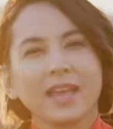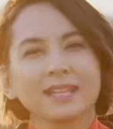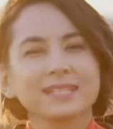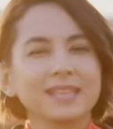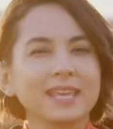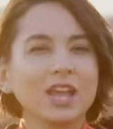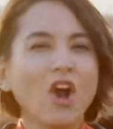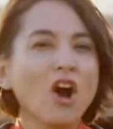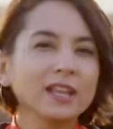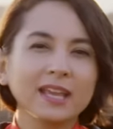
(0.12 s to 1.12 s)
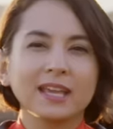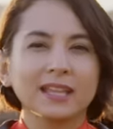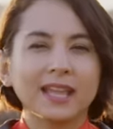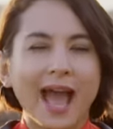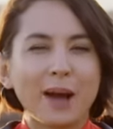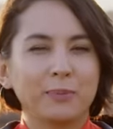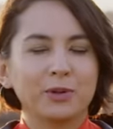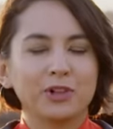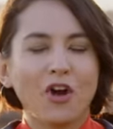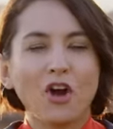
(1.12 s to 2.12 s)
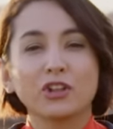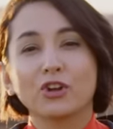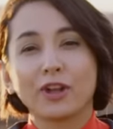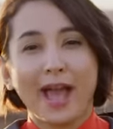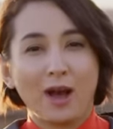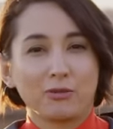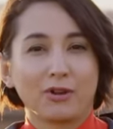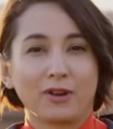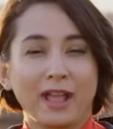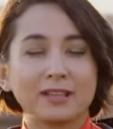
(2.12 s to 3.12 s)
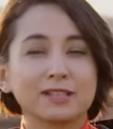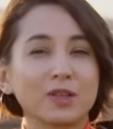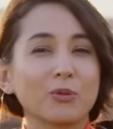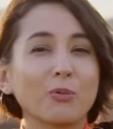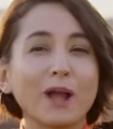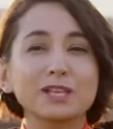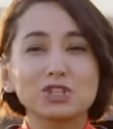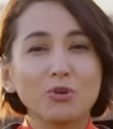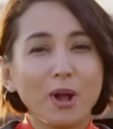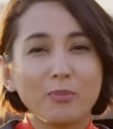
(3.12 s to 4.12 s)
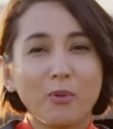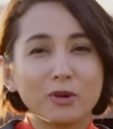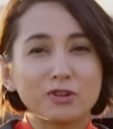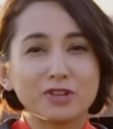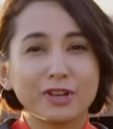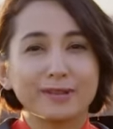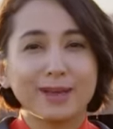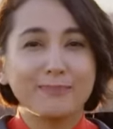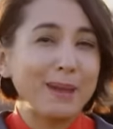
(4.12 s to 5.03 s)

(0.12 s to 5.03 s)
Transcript: It's the uneaten apple on your counter. It's the restaurant portion that